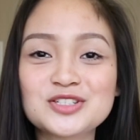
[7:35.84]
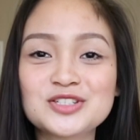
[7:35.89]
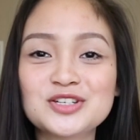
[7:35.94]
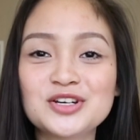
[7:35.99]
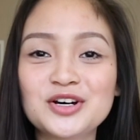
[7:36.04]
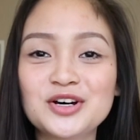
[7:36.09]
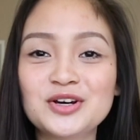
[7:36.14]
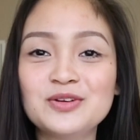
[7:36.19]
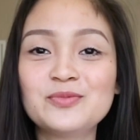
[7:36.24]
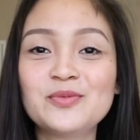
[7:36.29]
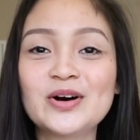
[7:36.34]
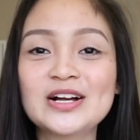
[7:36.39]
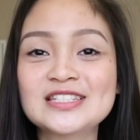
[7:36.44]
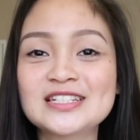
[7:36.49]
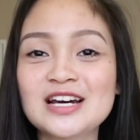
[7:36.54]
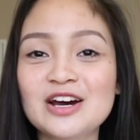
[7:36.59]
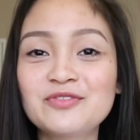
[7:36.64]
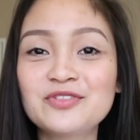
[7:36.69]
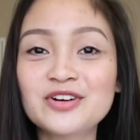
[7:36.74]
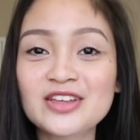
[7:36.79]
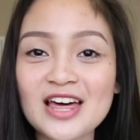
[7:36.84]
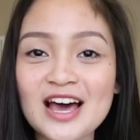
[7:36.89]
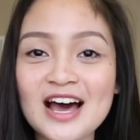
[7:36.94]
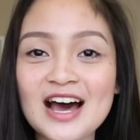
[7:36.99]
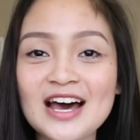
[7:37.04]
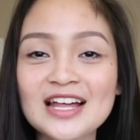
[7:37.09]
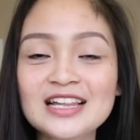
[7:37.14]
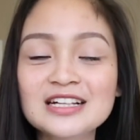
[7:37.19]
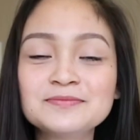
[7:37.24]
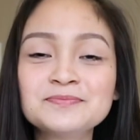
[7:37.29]
should watch out for
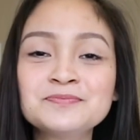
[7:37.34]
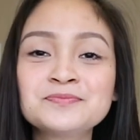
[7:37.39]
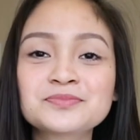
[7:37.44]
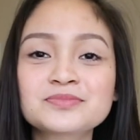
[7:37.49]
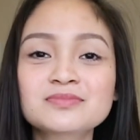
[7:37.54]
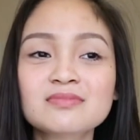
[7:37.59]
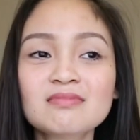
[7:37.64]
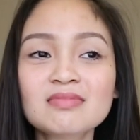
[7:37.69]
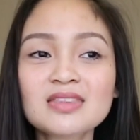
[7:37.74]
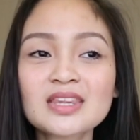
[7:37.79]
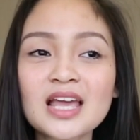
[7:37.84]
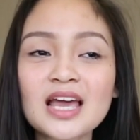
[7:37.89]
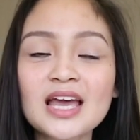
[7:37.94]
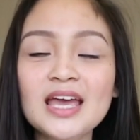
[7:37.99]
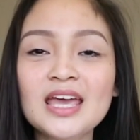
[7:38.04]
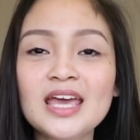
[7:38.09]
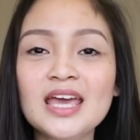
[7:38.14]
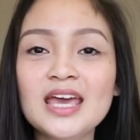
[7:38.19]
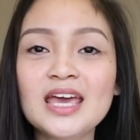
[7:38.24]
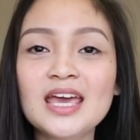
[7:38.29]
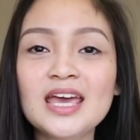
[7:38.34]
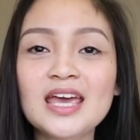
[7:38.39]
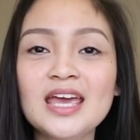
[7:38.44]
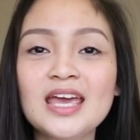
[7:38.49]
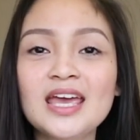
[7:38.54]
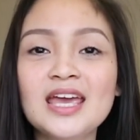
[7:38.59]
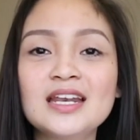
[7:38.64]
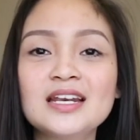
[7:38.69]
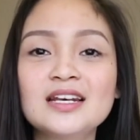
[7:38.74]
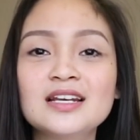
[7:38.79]
that.
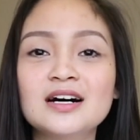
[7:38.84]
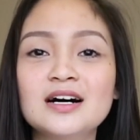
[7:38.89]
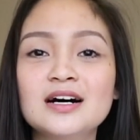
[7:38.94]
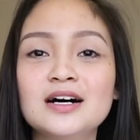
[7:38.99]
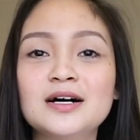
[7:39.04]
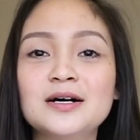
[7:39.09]
And